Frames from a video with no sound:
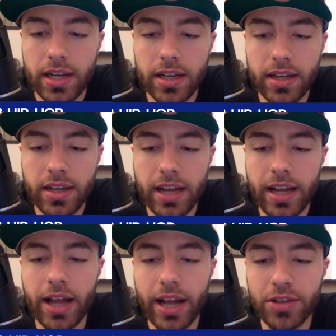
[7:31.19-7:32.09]
Uh,
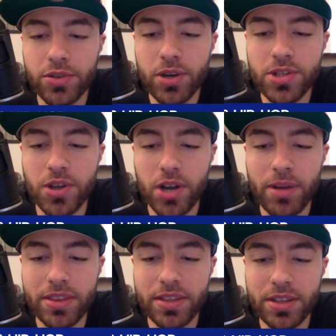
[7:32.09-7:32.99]
I, I, do want to talk
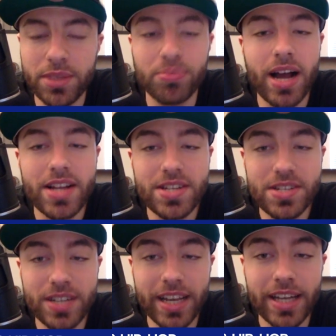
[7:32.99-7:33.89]
about the the
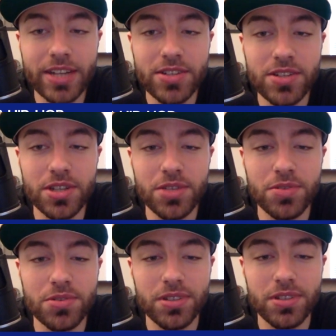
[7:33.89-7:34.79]
process and getting into the
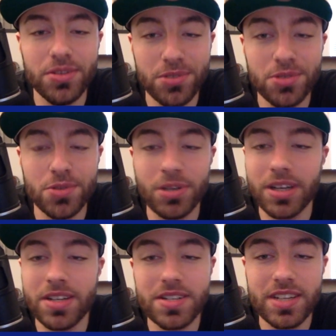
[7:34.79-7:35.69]
U twos
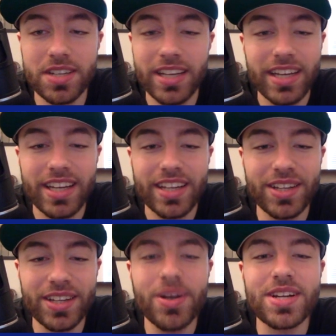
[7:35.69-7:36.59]
because eh,
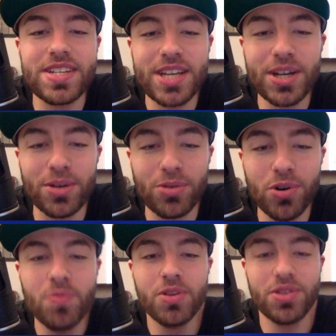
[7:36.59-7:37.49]
you had to sit in a
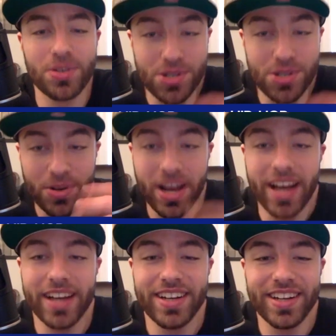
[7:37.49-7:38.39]
room with the suit
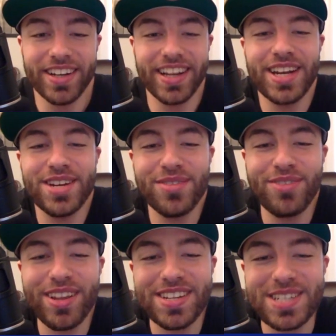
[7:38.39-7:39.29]
on, and then you
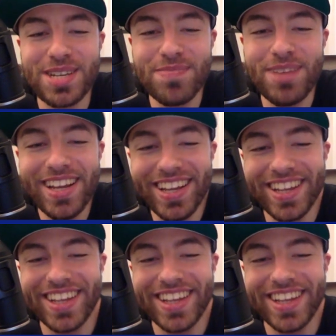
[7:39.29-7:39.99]
fell asleep in it.